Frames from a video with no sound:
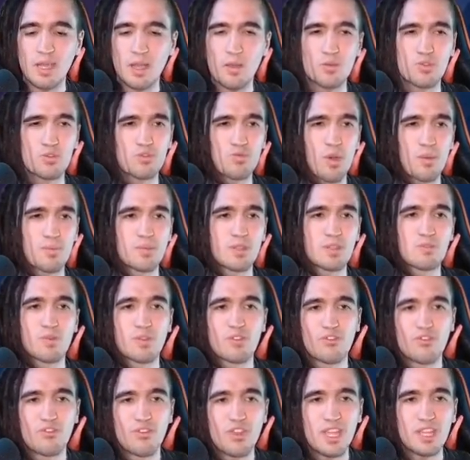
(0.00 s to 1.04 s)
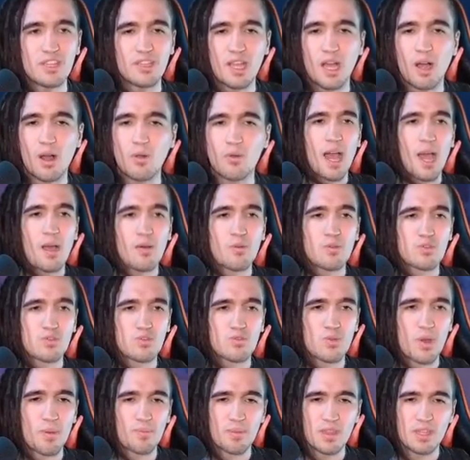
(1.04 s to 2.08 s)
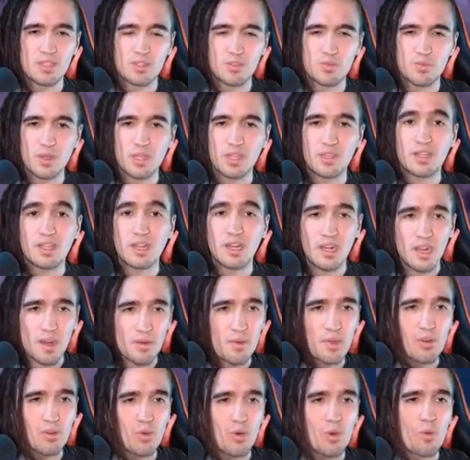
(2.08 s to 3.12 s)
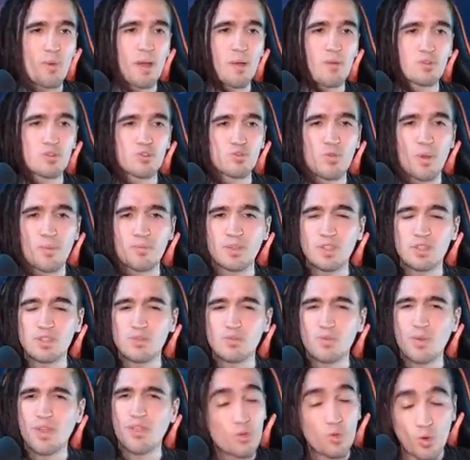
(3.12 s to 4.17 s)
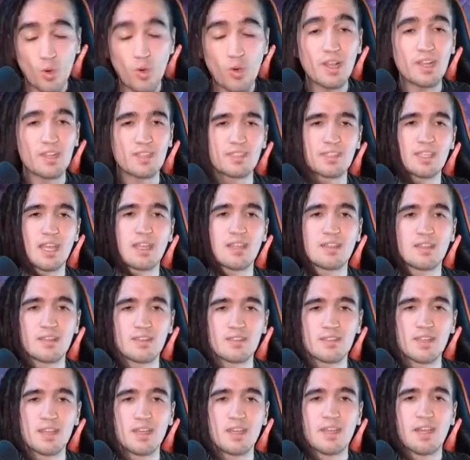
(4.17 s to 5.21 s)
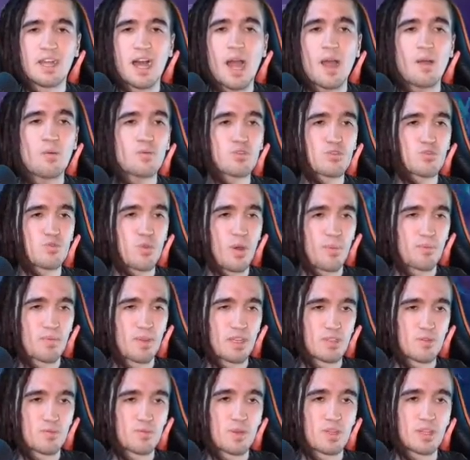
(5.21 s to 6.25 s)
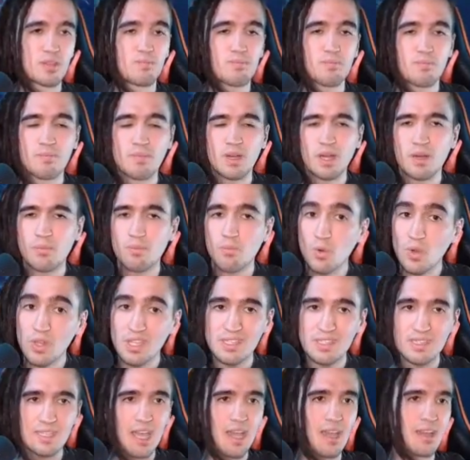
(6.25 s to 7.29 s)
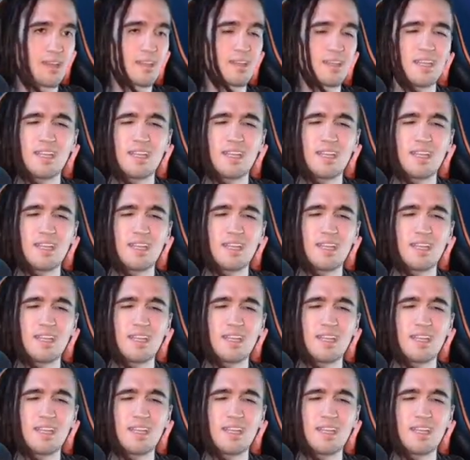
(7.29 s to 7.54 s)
I would swap this with Fiend Cowl. I would swap this with Cleric Robe. I would swap this with Royal Sandals. I would swap this with mm, uh, Muisak.